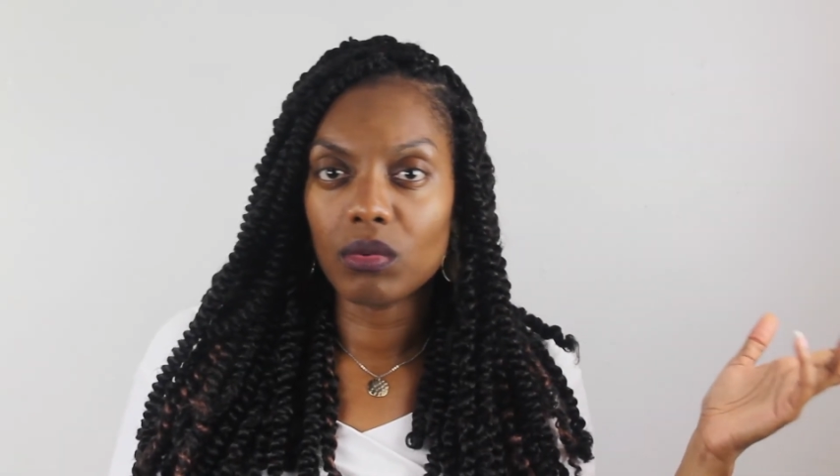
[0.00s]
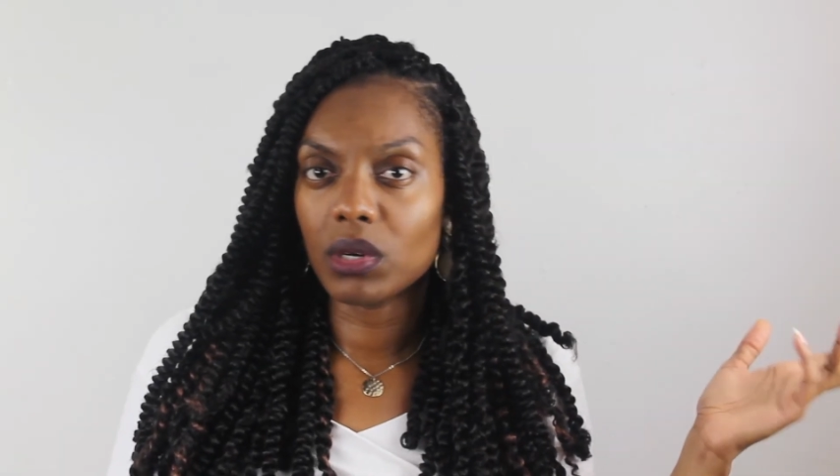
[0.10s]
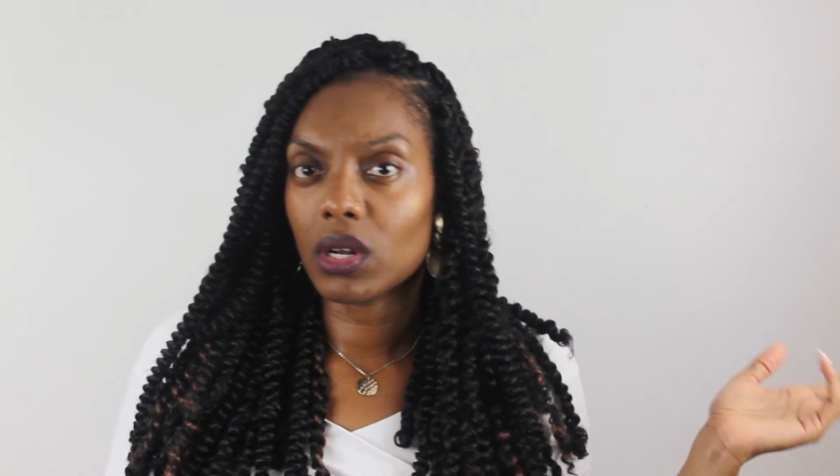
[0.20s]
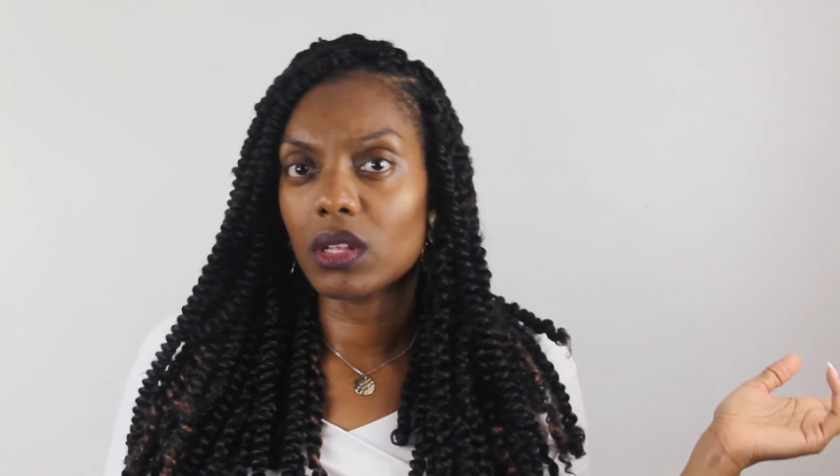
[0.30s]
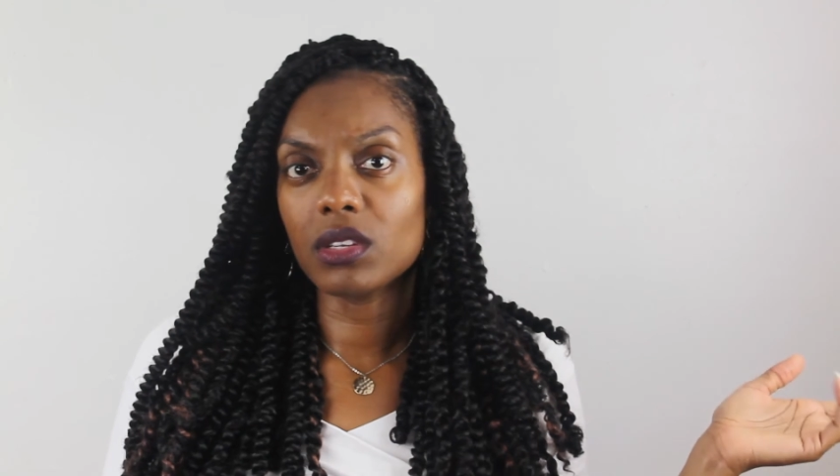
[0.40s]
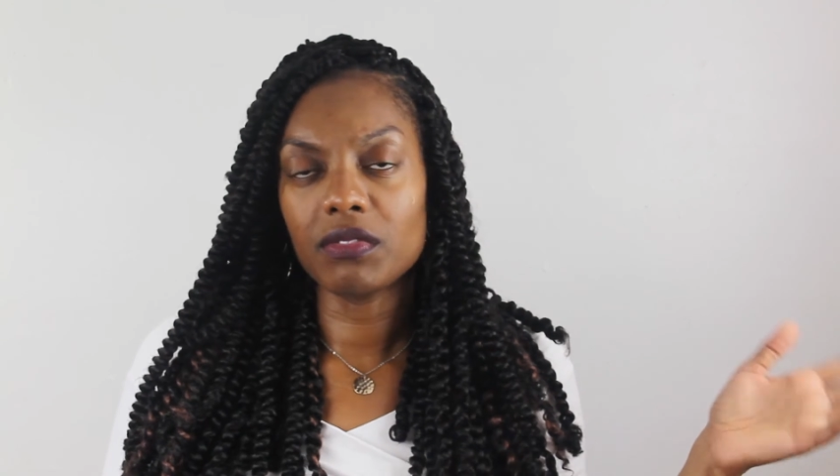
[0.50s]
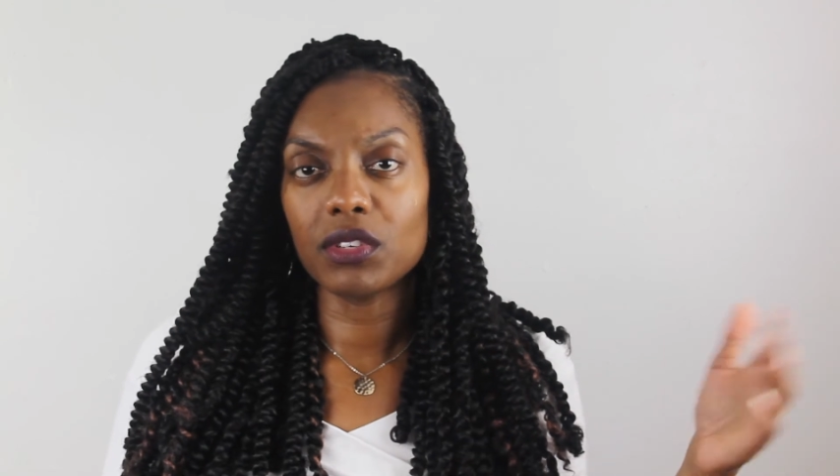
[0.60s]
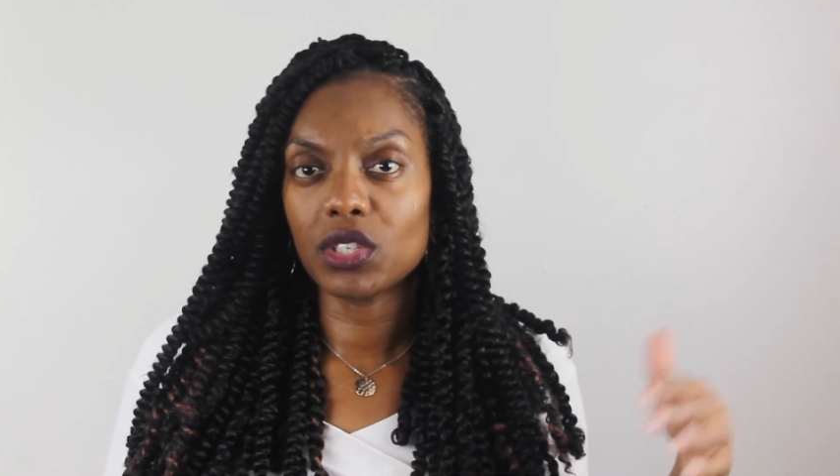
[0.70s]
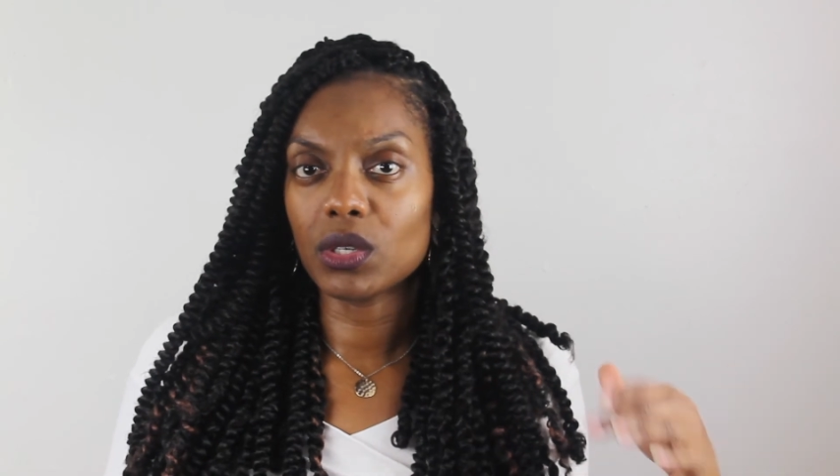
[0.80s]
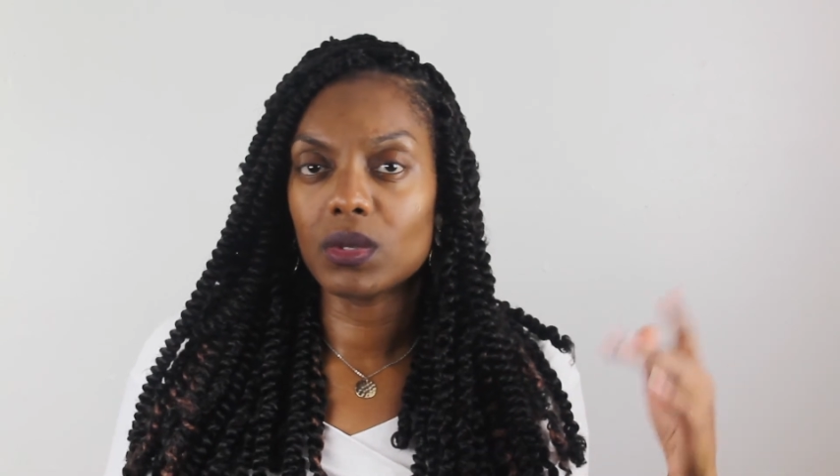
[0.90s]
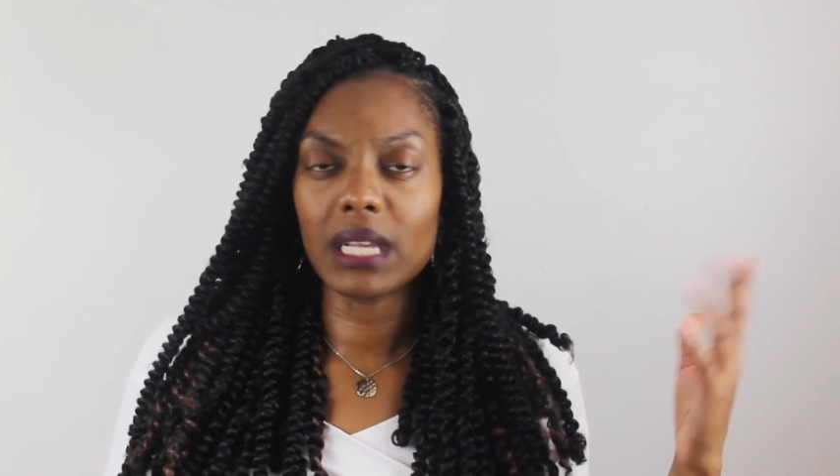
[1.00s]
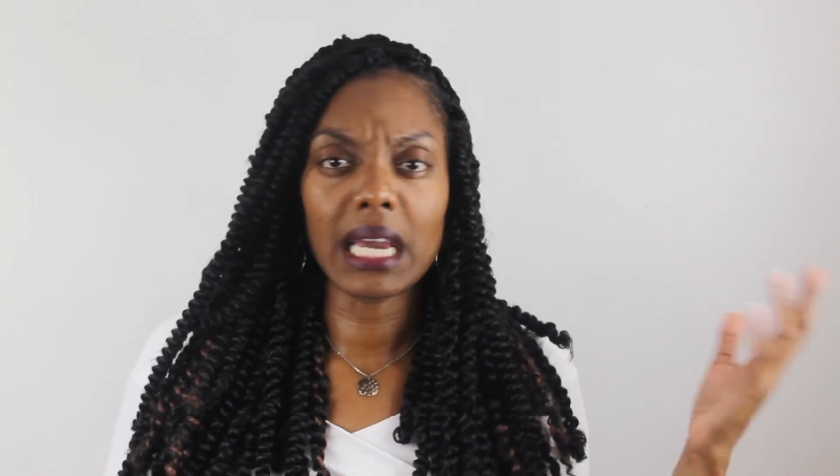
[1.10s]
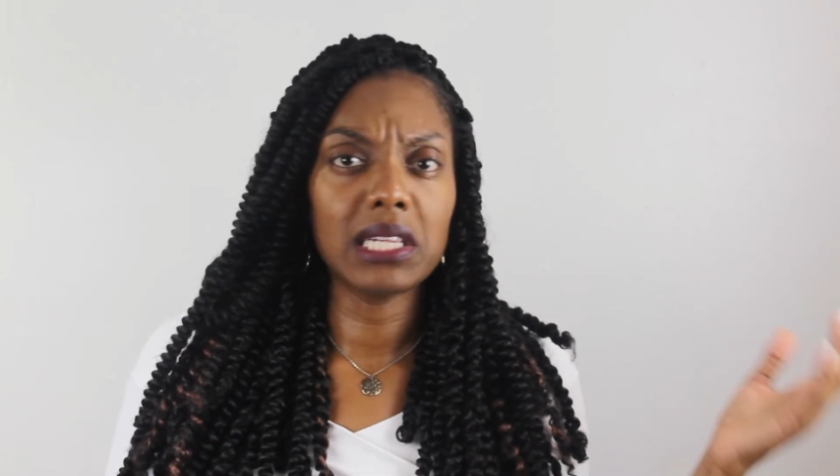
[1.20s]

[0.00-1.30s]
with all the different shows like